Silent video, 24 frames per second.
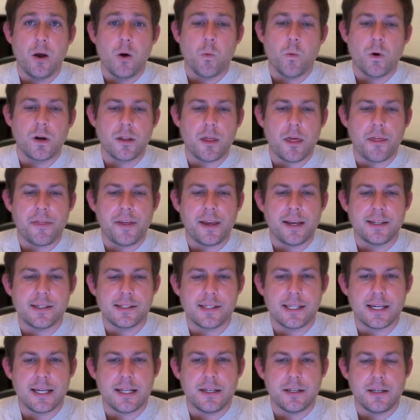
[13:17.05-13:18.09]
One of the things
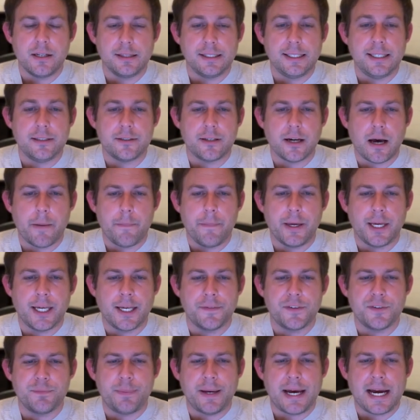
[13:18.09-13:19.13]
that Leet Topic
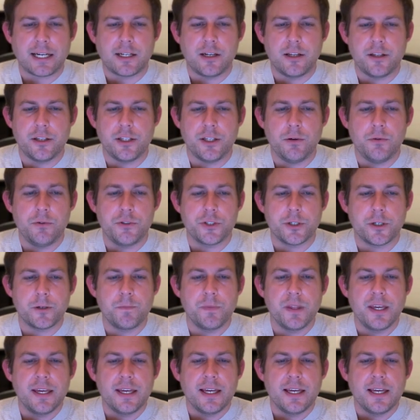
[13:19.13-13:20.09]
gives back to the user